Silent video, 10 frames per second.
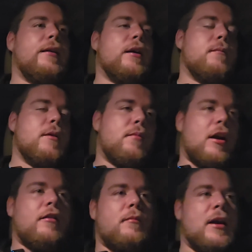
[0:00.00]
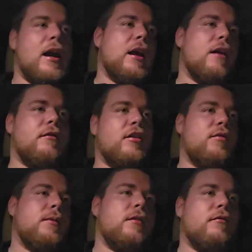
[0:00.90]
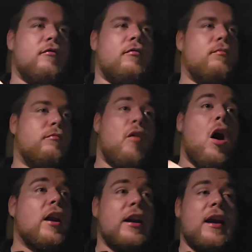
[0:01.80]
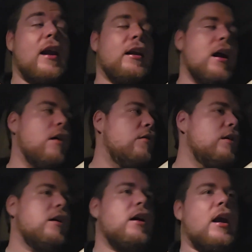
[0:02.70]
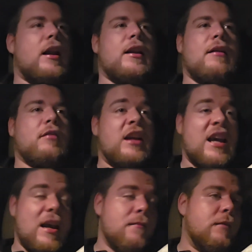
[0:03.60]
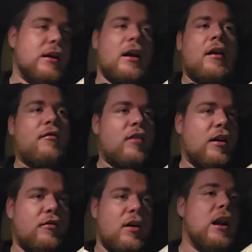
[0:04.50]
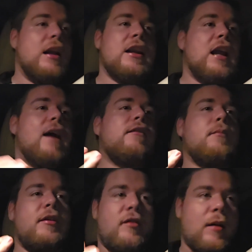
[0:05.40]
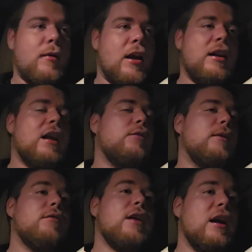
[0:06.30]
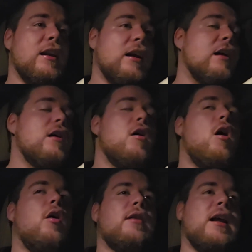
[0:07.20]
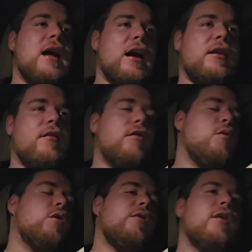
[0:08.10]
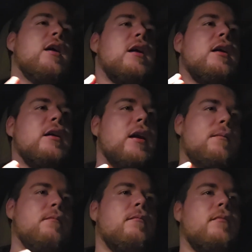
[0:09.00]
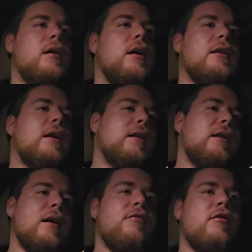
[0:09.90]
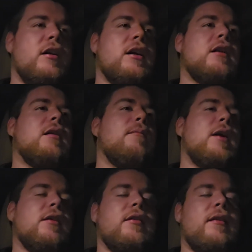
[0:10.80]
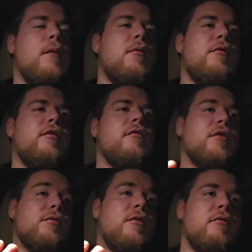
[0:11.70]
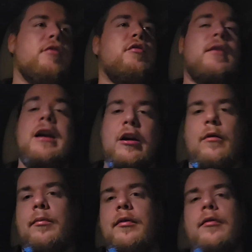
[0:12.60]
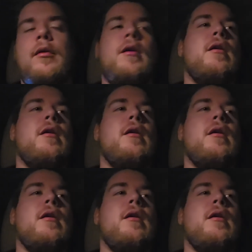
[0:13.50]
And like me and Brendan would be hanging out, we'd just be walking, hanging out, and they would hit me like a freaking train. I didn't have to be skipping, I didn't have to be doing anything all that active. Of course, it definitely, the biggest example of it was we were shooting hoops.